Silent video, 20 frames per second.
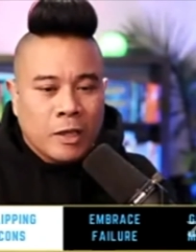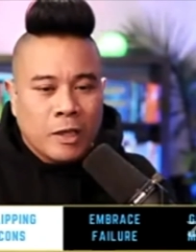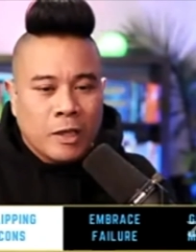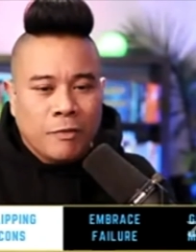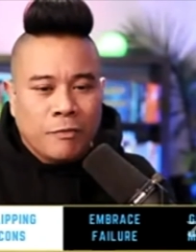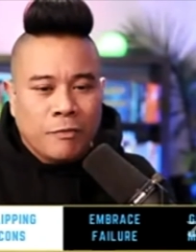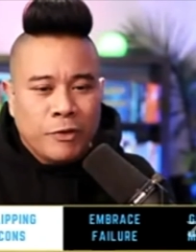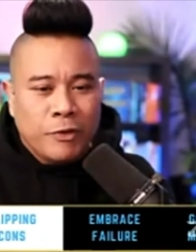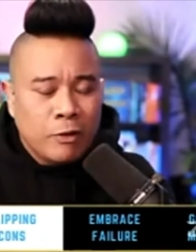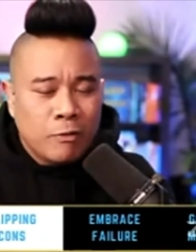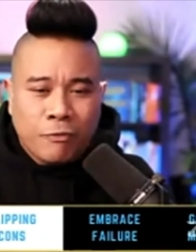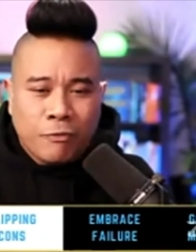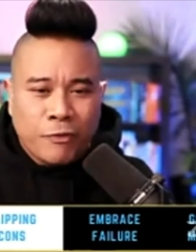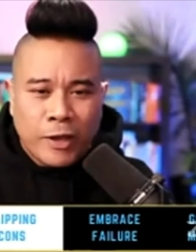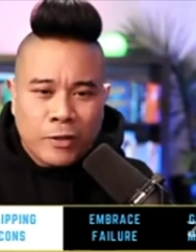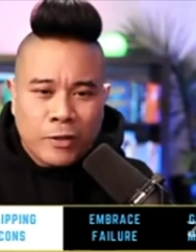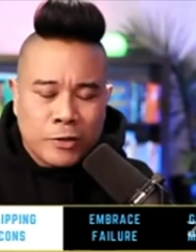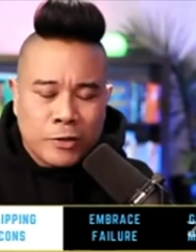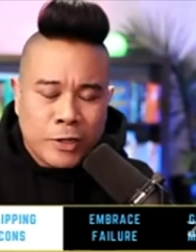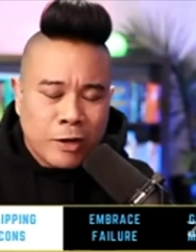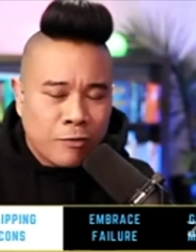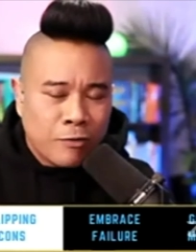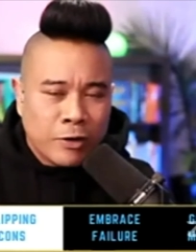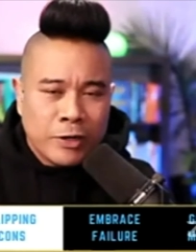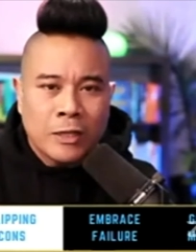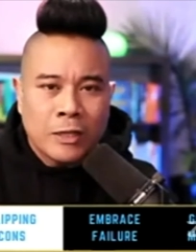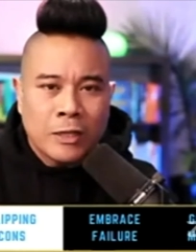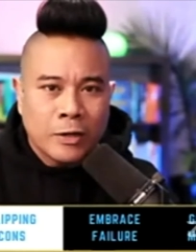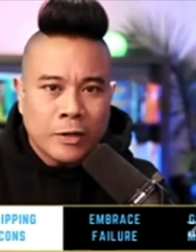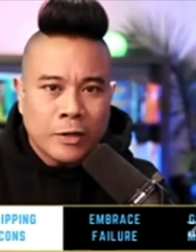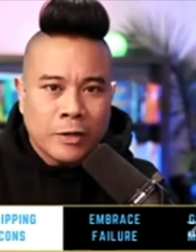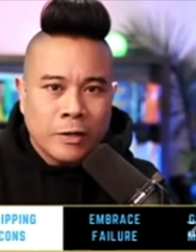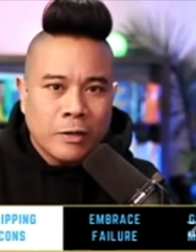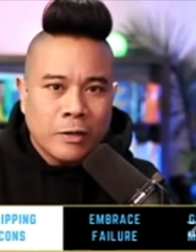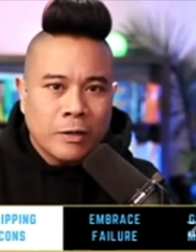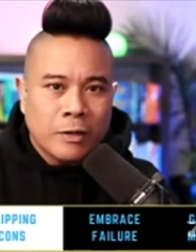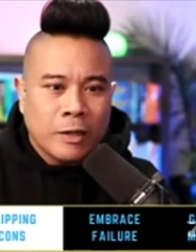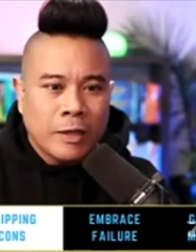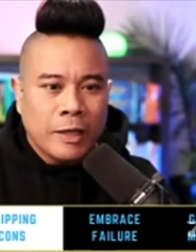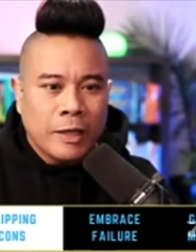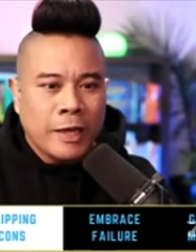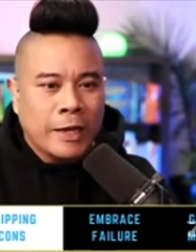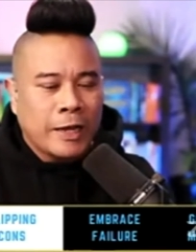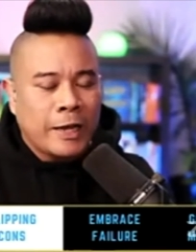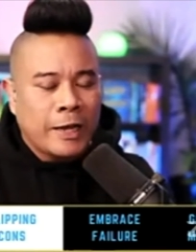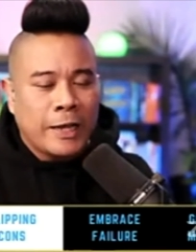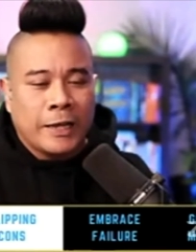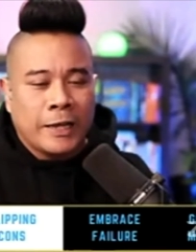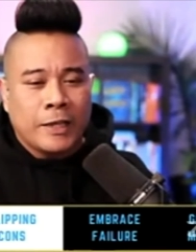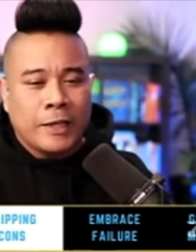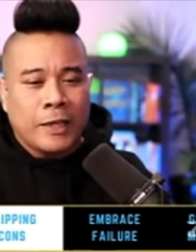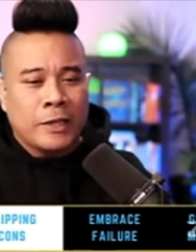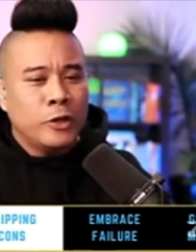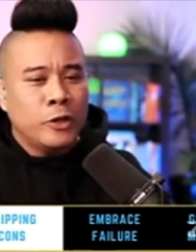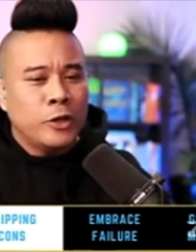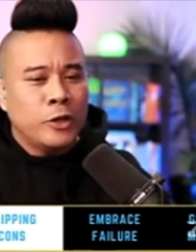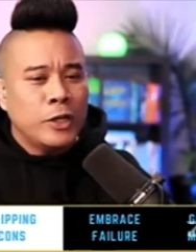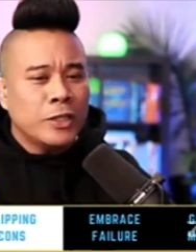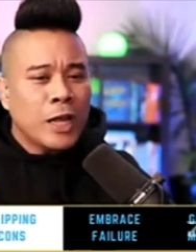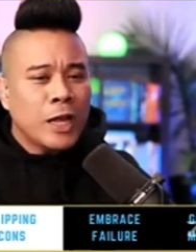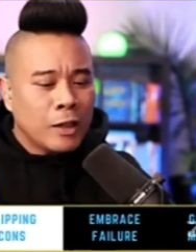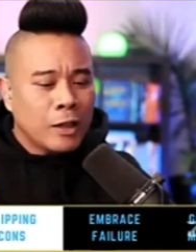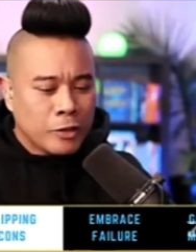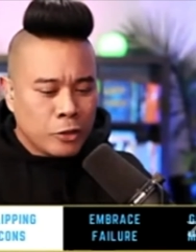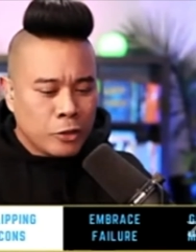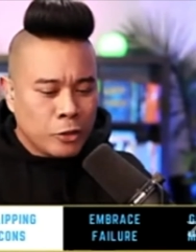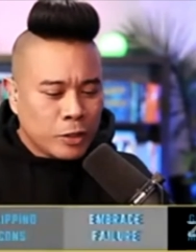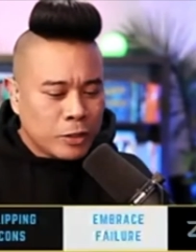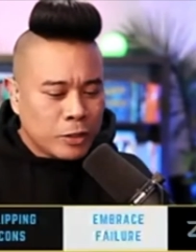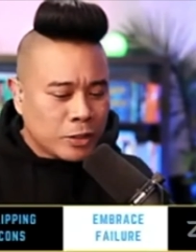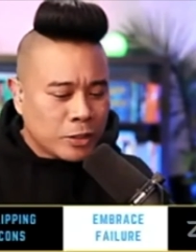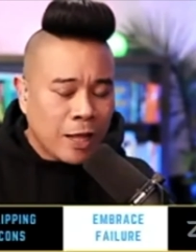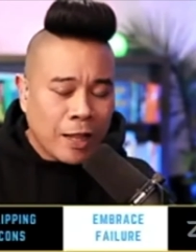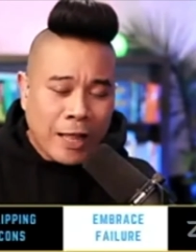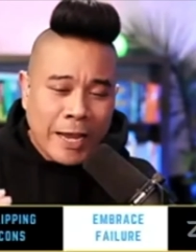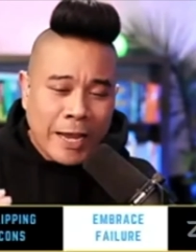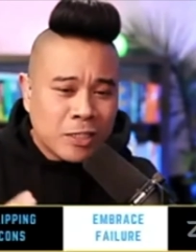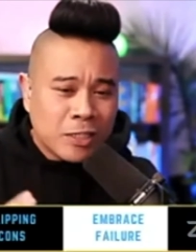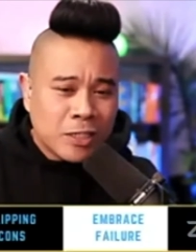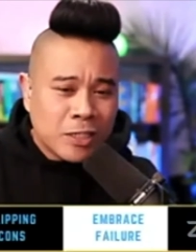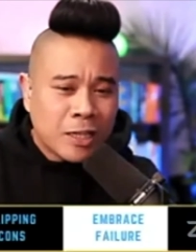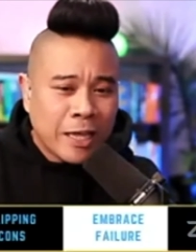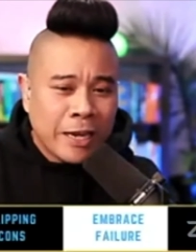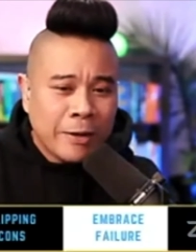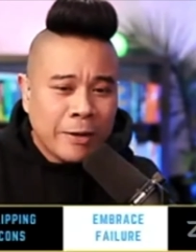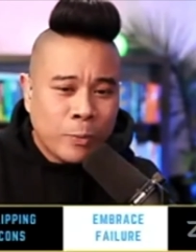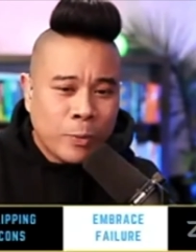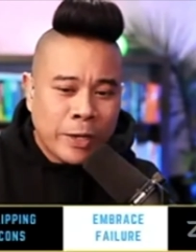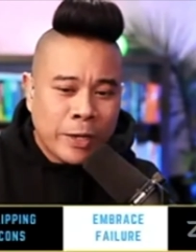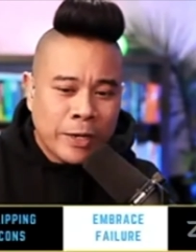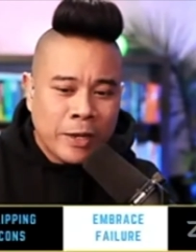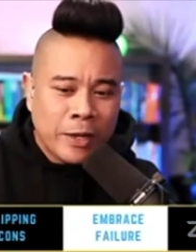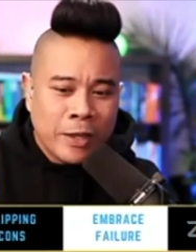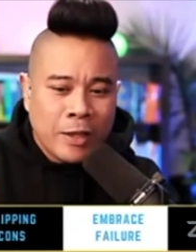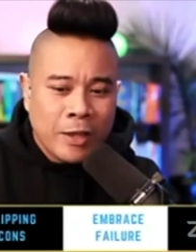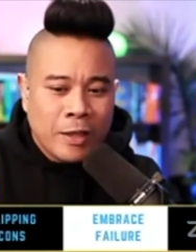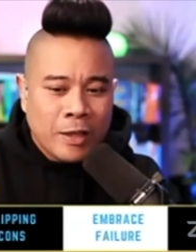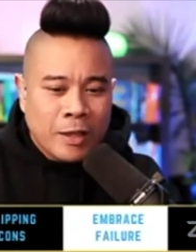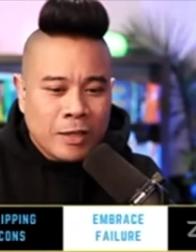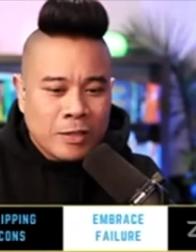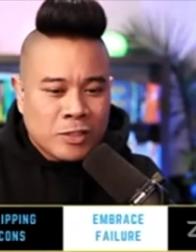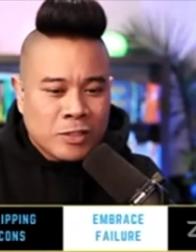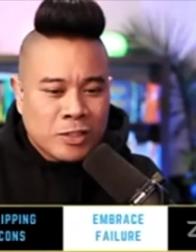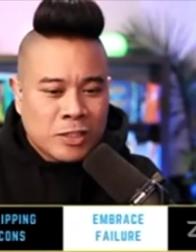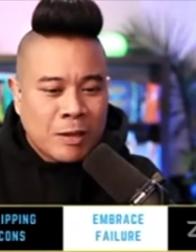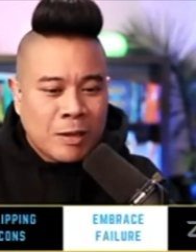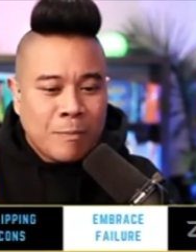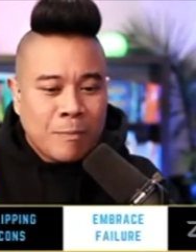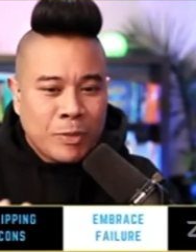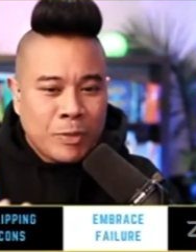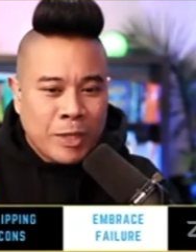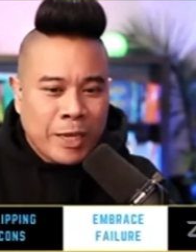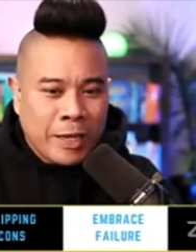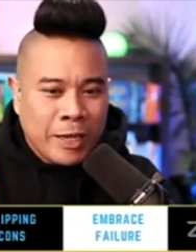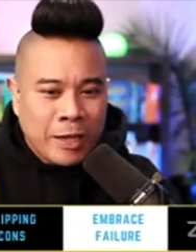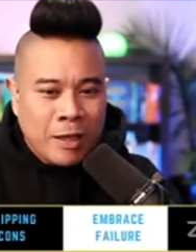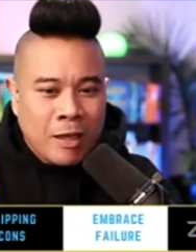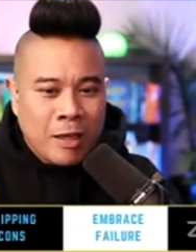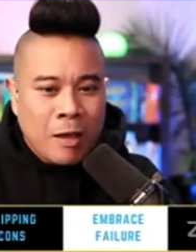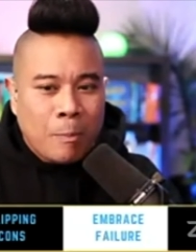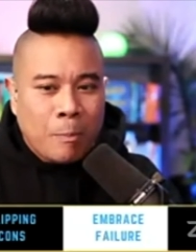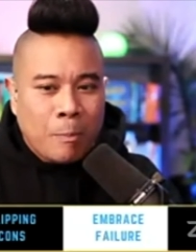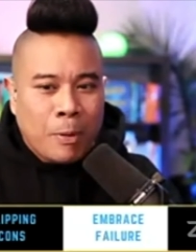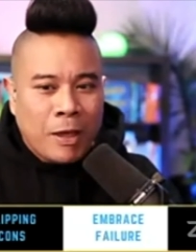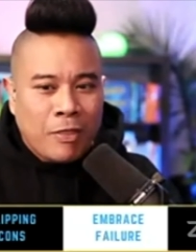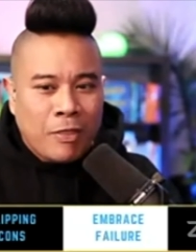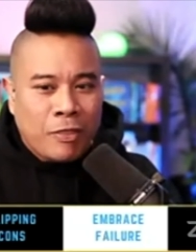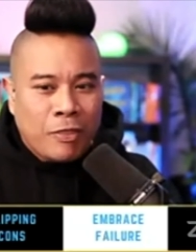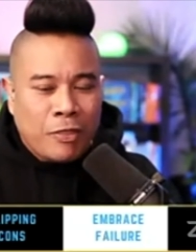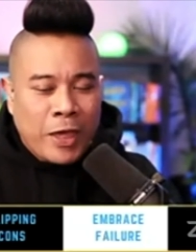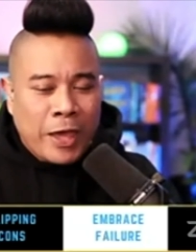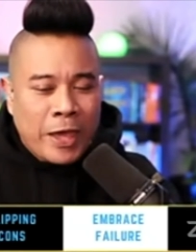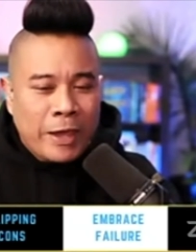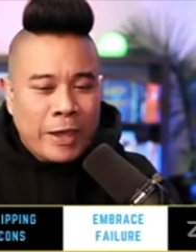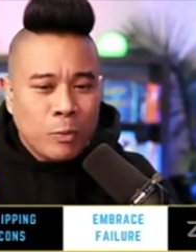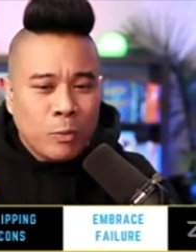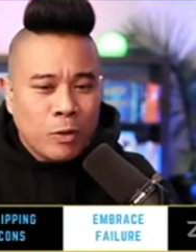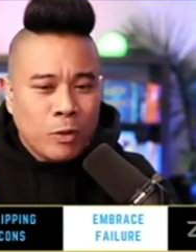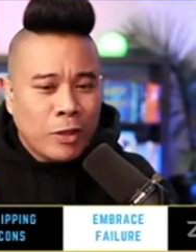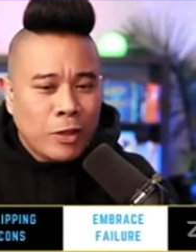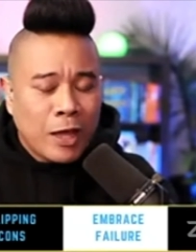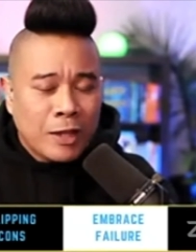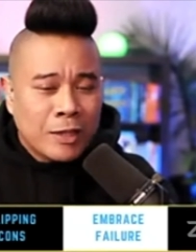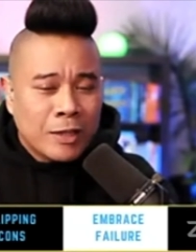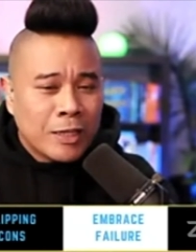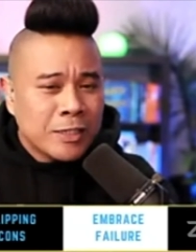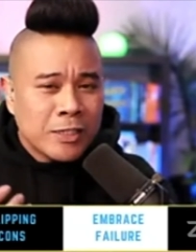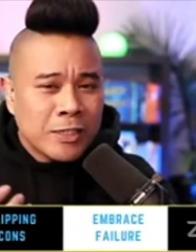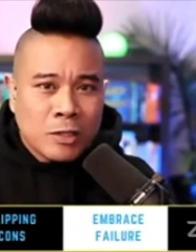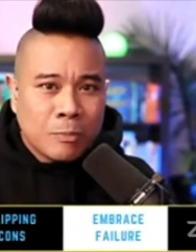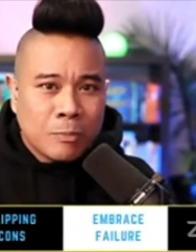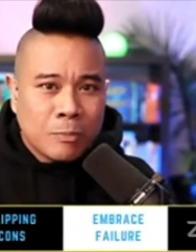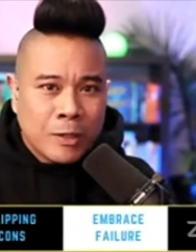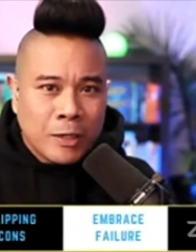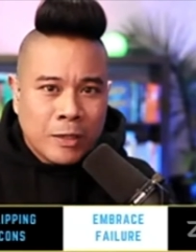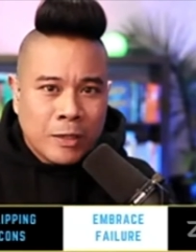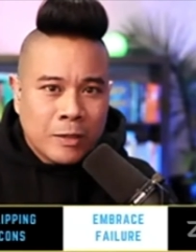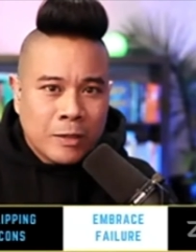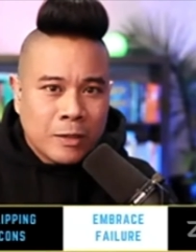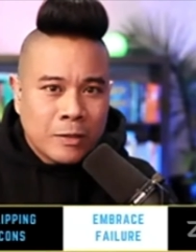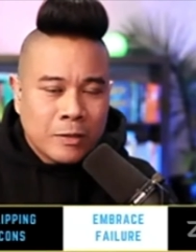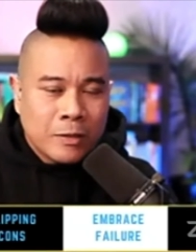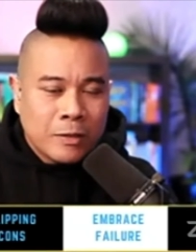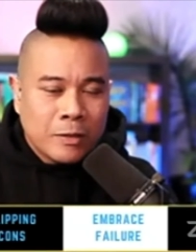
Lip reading: If you don't fail, you're never going to learn. I can tell anyone something, but they will not listen to me